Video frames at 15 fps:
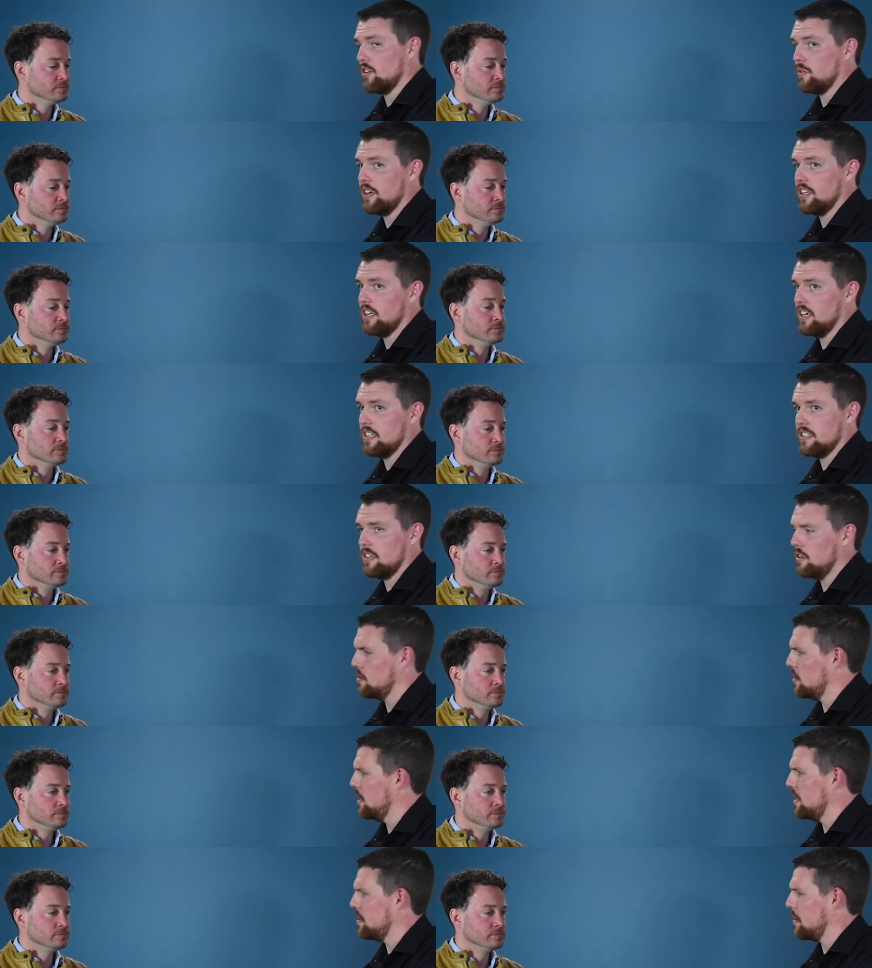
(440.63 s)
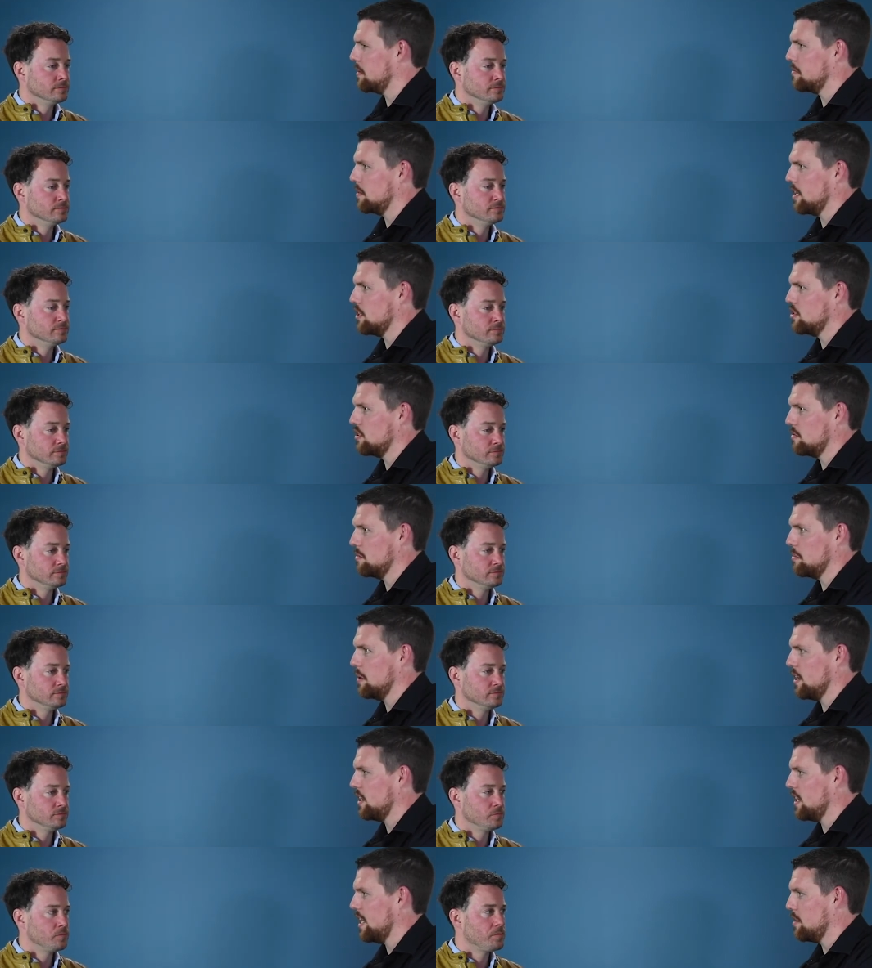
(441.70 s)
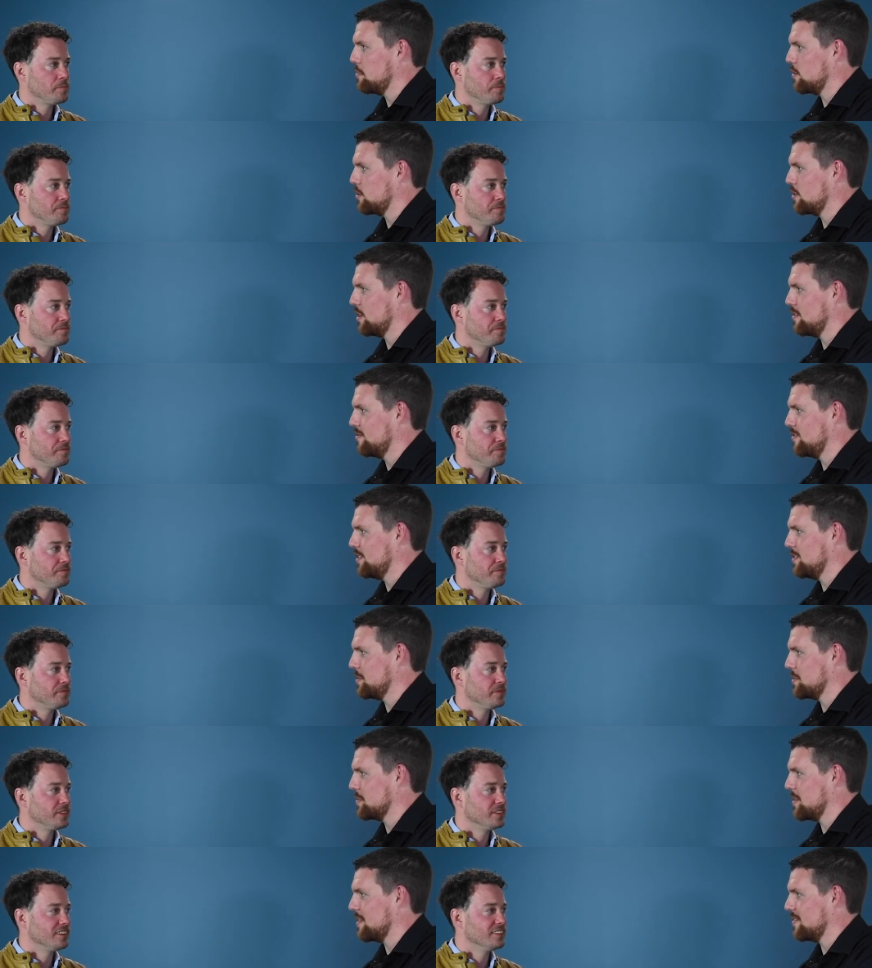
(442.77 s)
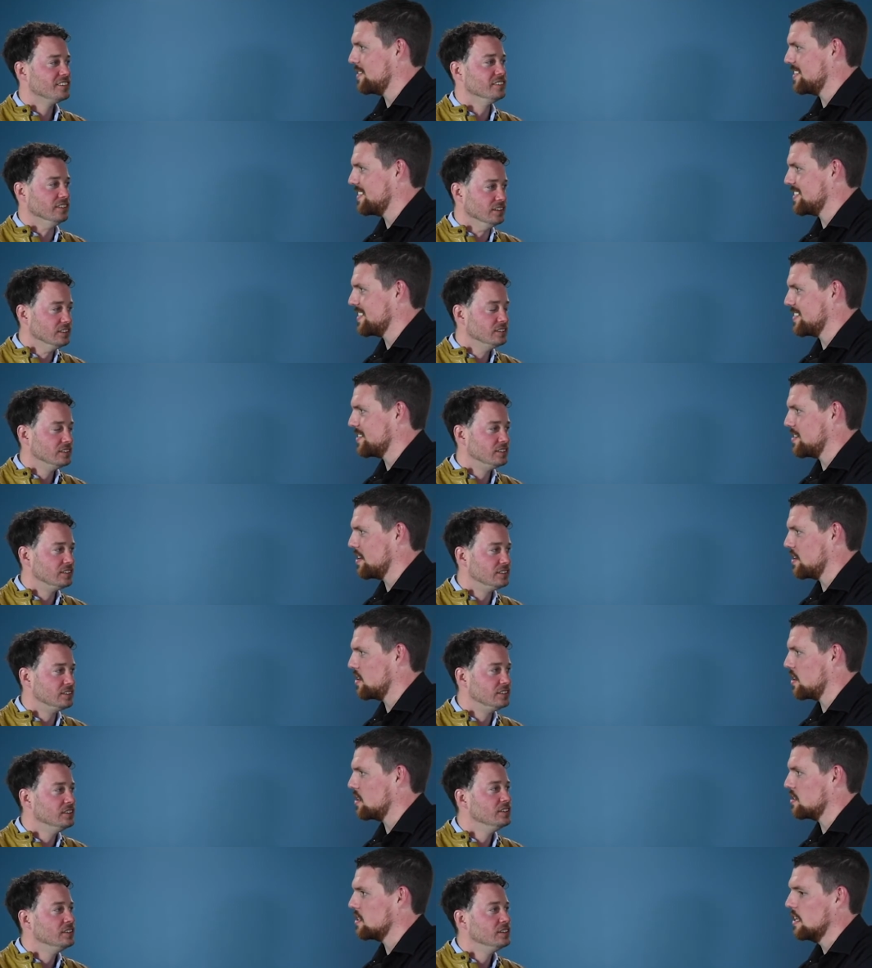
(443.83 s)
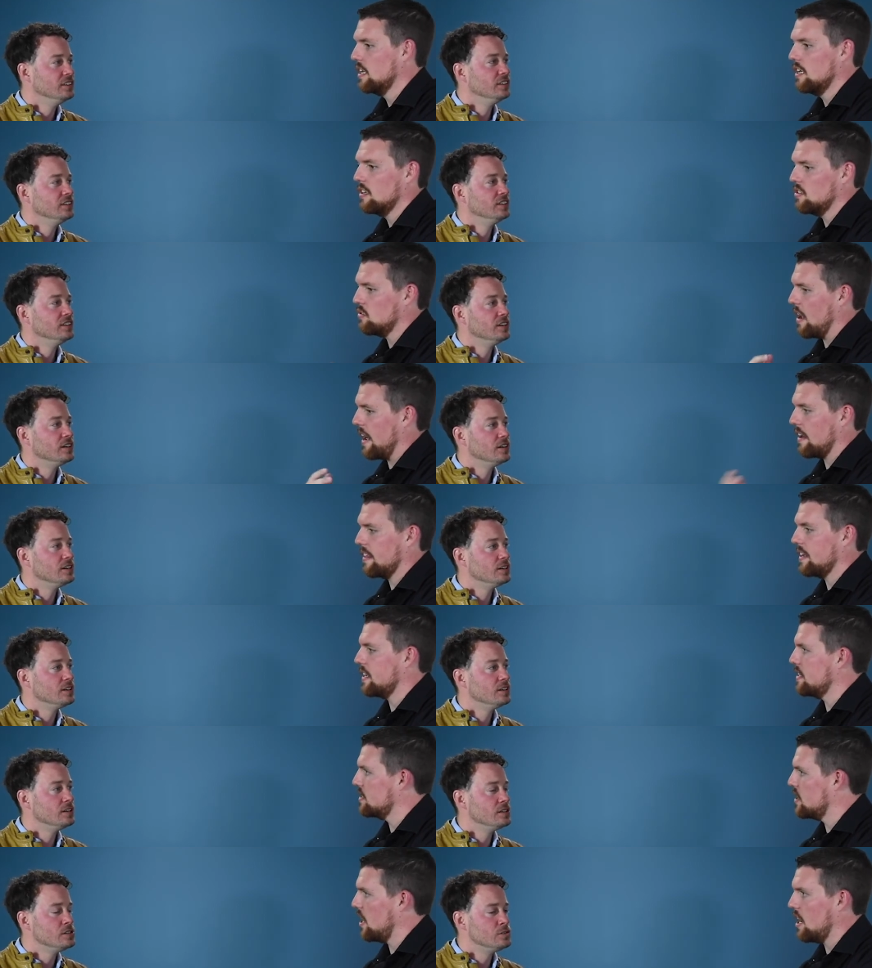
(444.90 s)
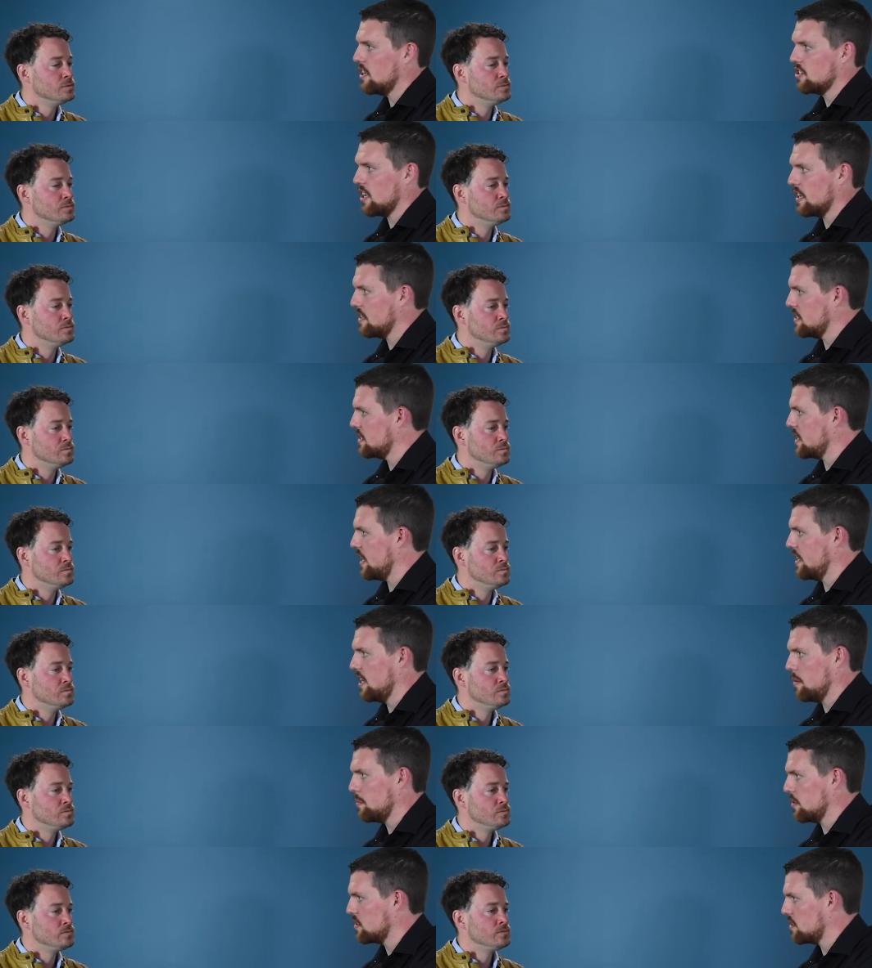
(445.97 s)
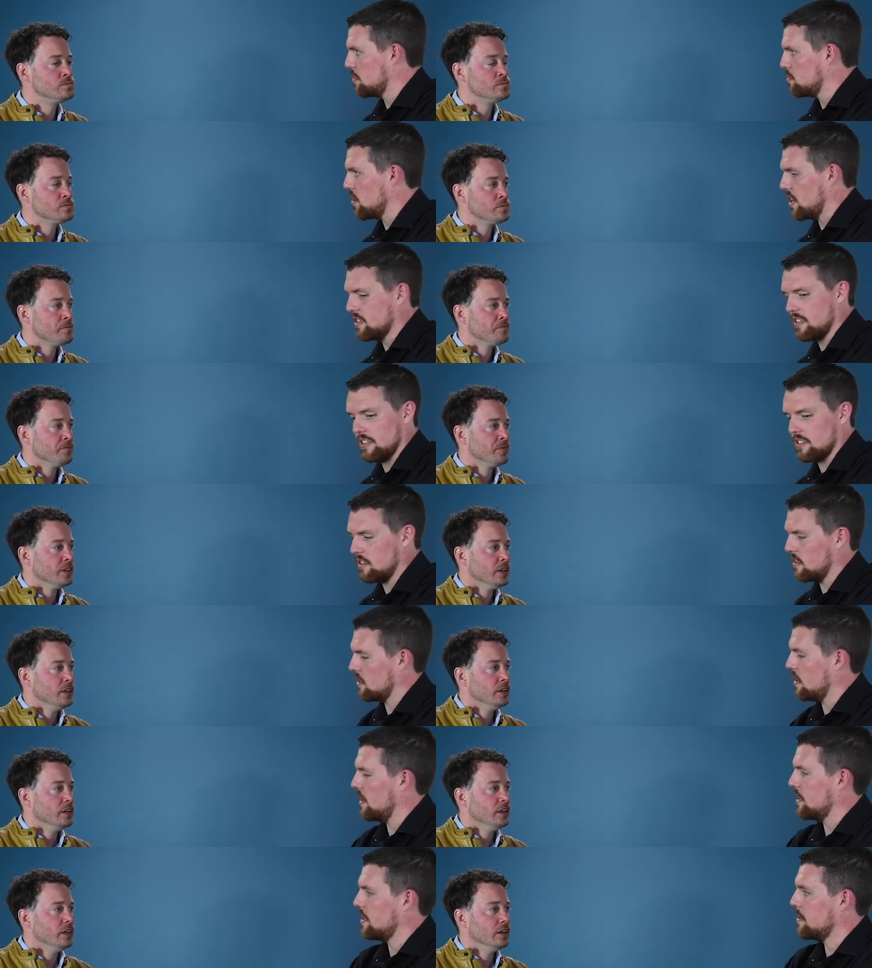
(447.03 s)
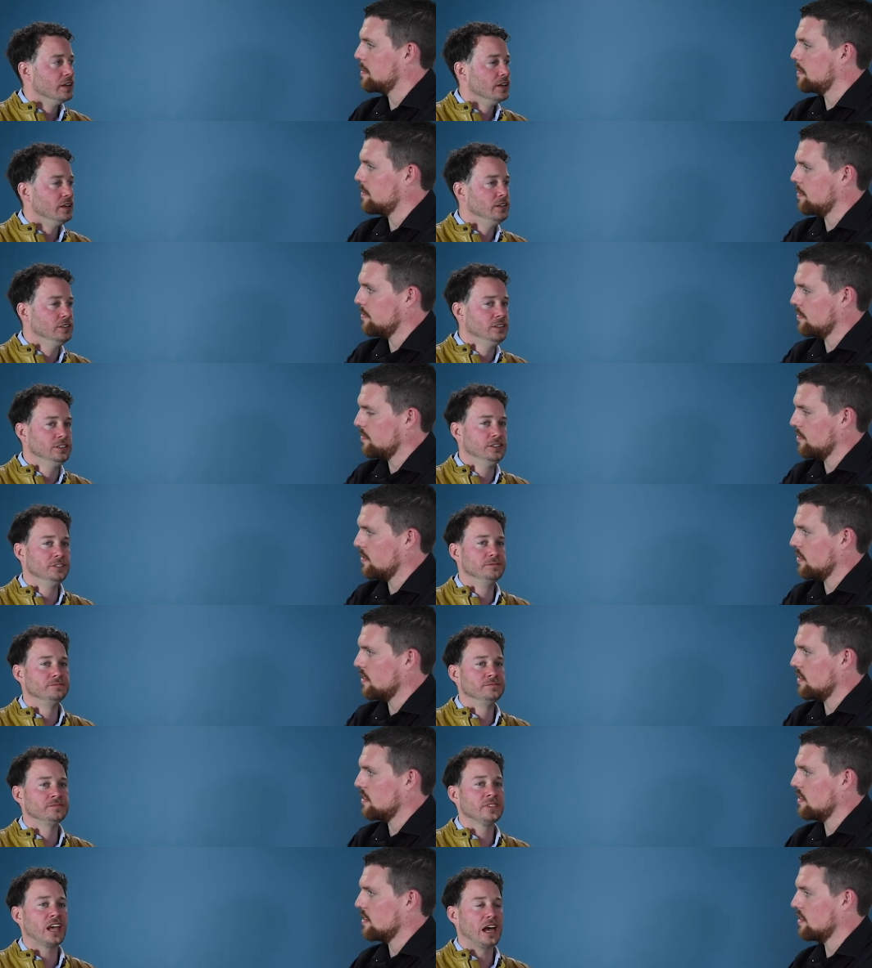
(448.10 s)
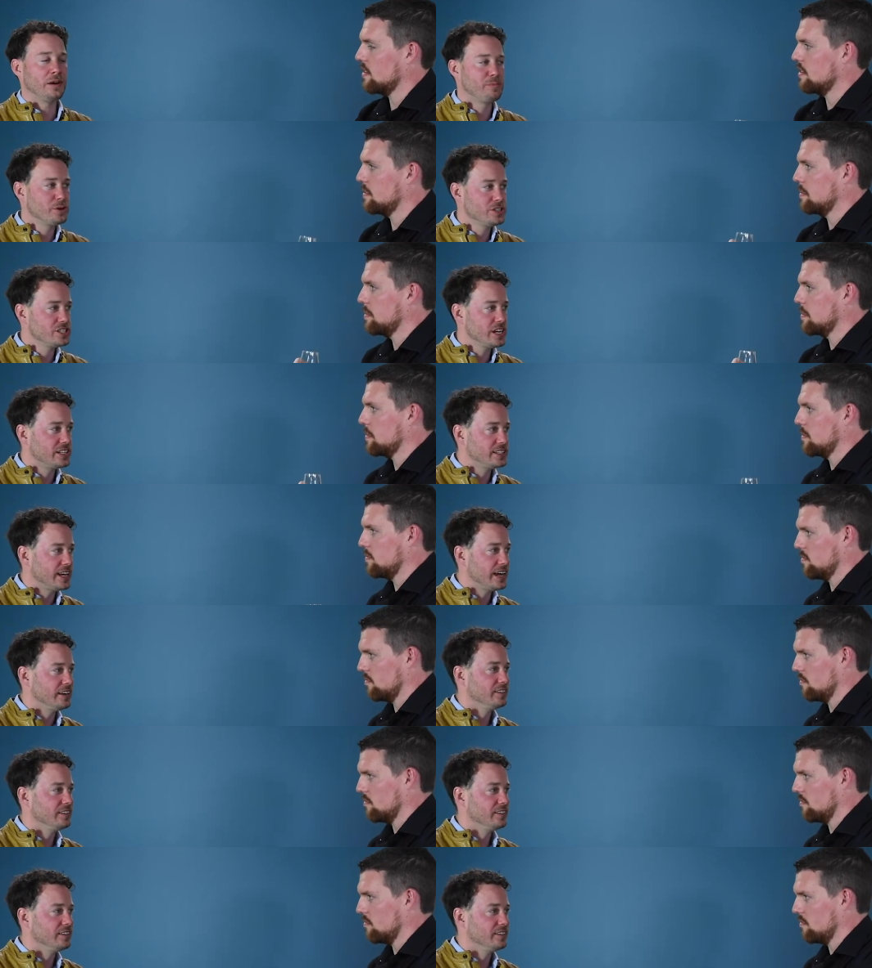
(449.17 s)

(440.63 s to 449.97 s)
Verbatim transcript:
Speaker 1: to realize, oh, hey, I, I shouldn't be paying eight percent fees or whatever it is on their credit cards. How do they get in touch? How do they sign up? What's the process look like?
Speaker 2: I appreciate that.